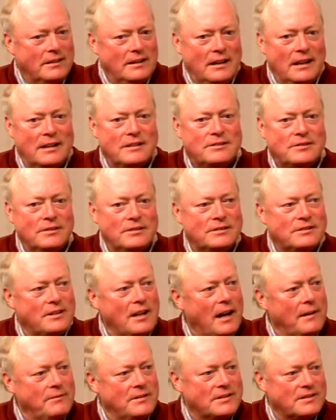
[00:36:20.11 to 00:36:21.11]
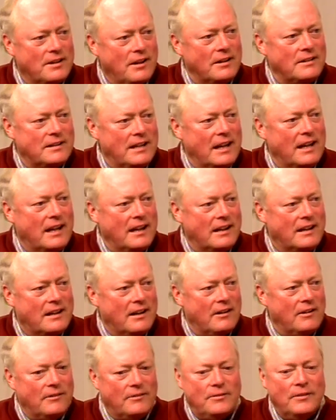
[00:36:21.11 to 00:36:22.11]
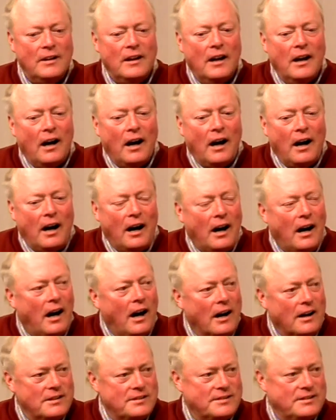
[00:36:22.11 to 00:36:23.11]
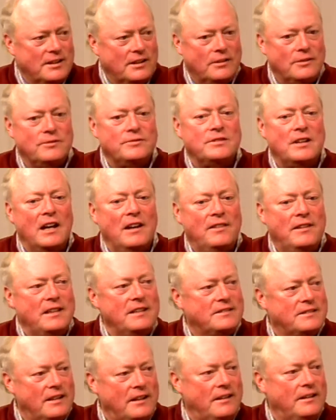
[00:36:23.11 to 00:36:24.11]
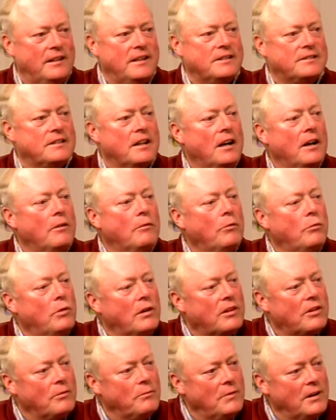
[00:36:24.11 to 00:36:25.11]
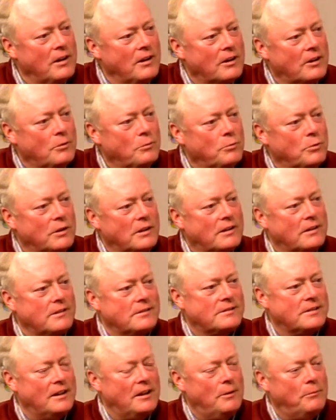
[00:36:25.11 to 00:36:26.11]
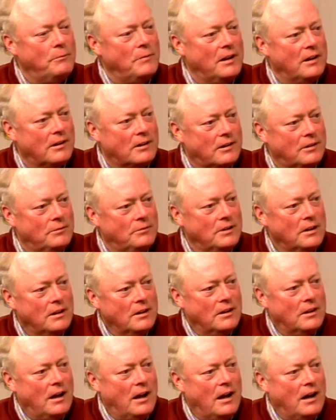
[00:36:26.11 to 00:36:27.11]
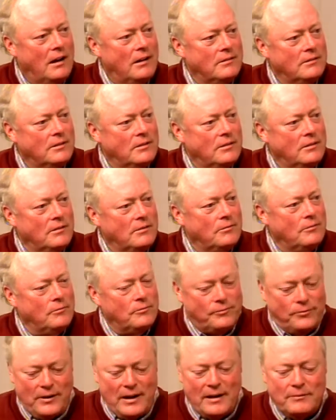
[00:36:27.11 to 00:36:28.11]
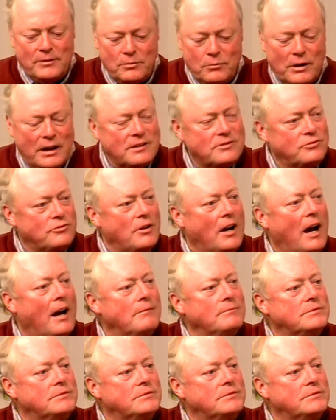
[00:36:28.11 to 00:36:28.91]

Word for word: And so it's time to start taking care of ourselves and these entities with American workers and American uh, family wage job.